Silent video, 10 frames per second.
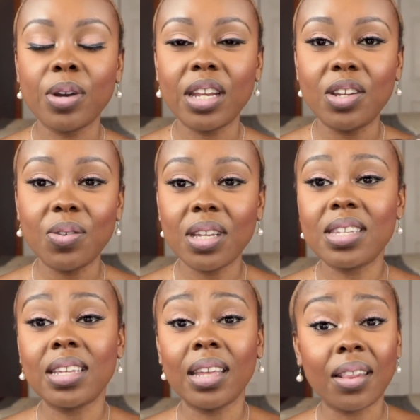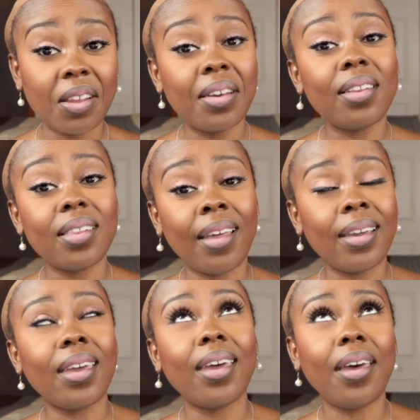braid units and they look
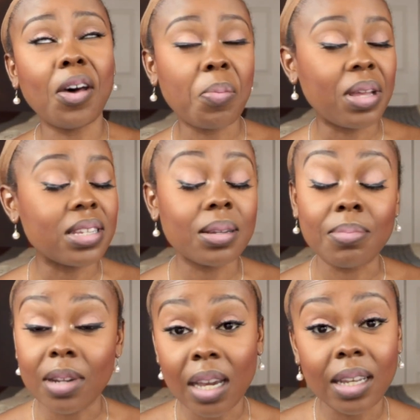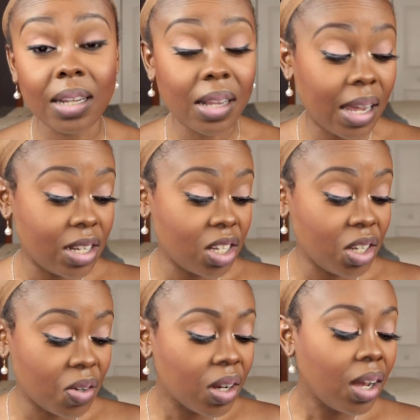like helmets. I'm not gonna lie to
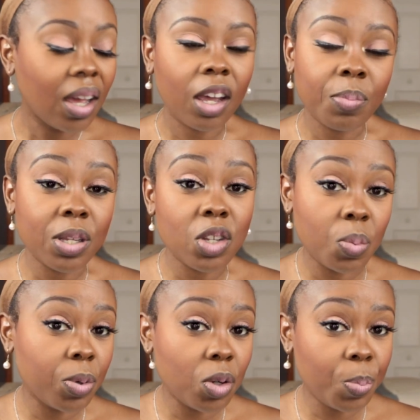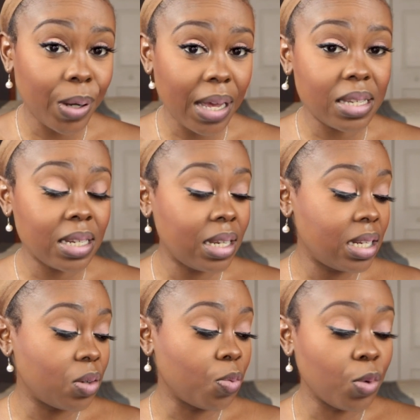you. I've been super duper
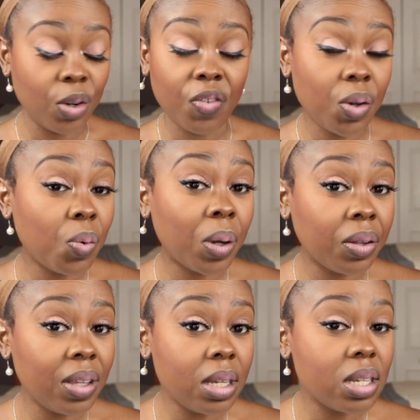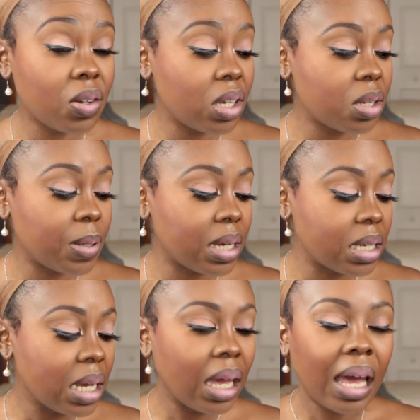hesitant to review one of these units
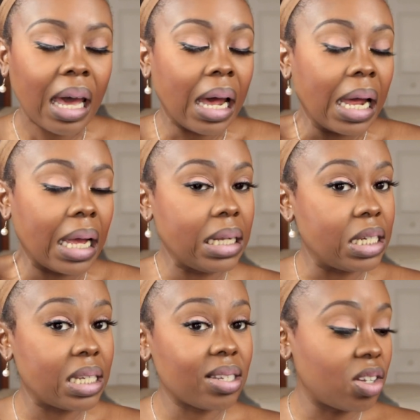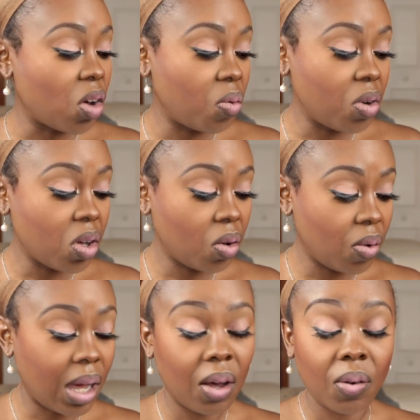because I just don't
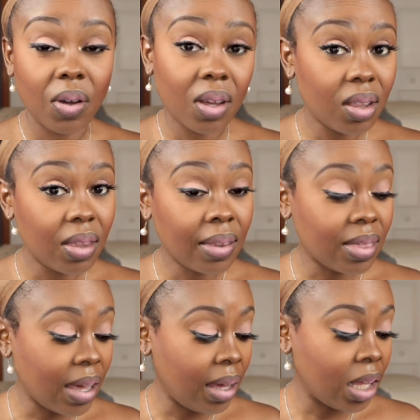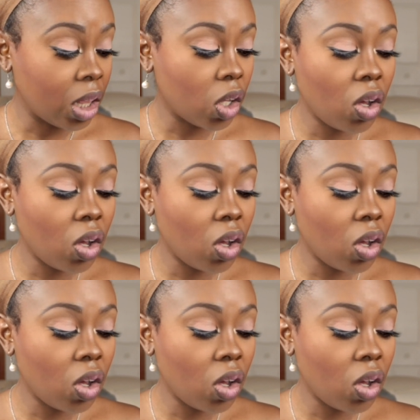know how good that they can